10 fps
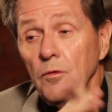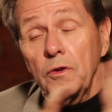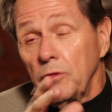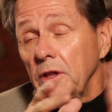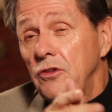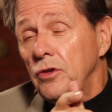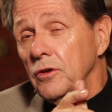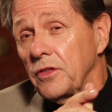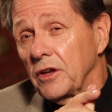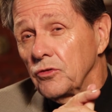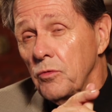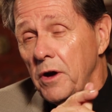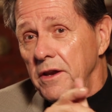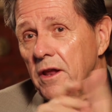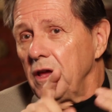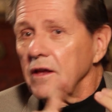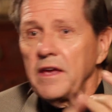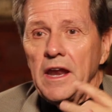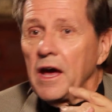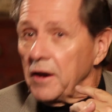well, really two things. One,
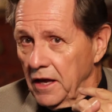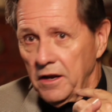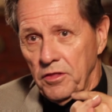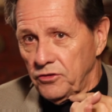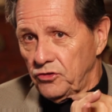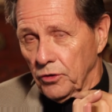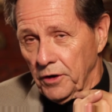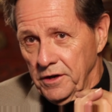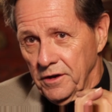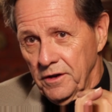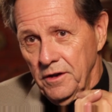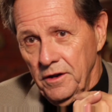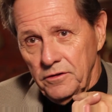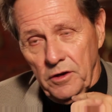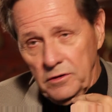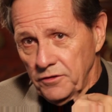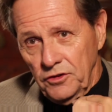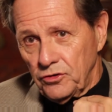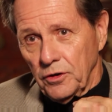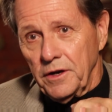get out ahead of the story. Don't let
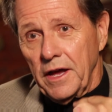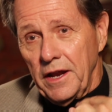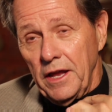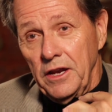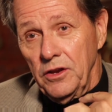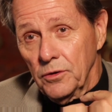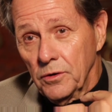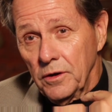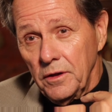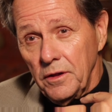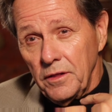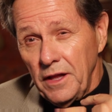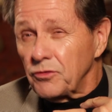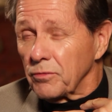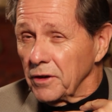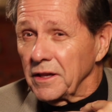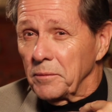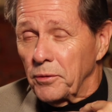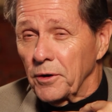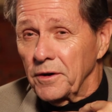the story get ahead of you. That's really
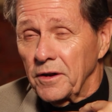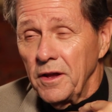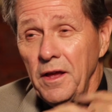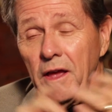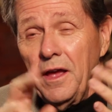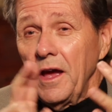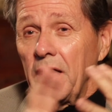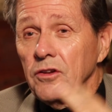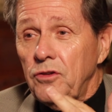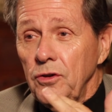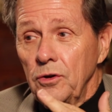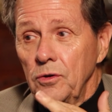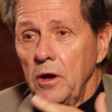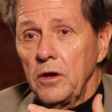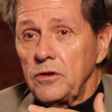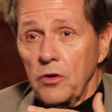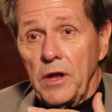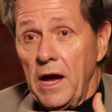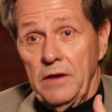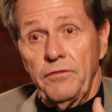important. And two, don't
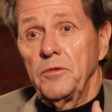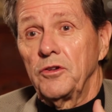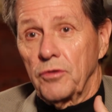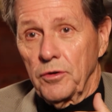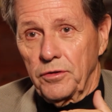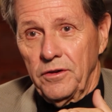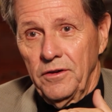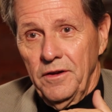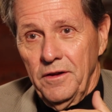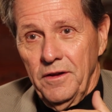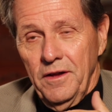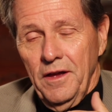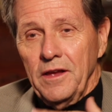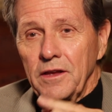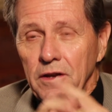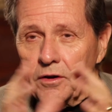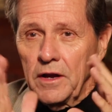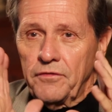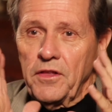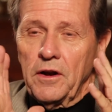hide from the truth. You know,
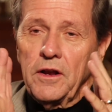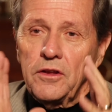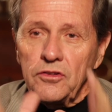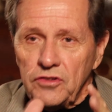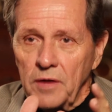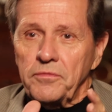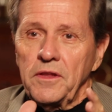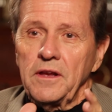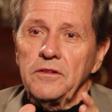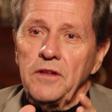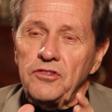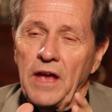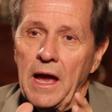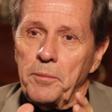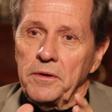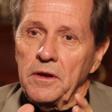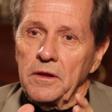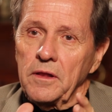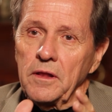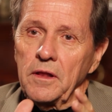if there is something that's happened
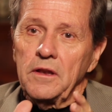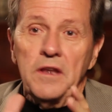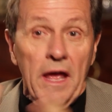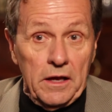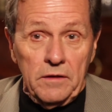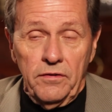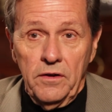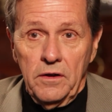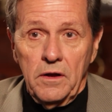negative,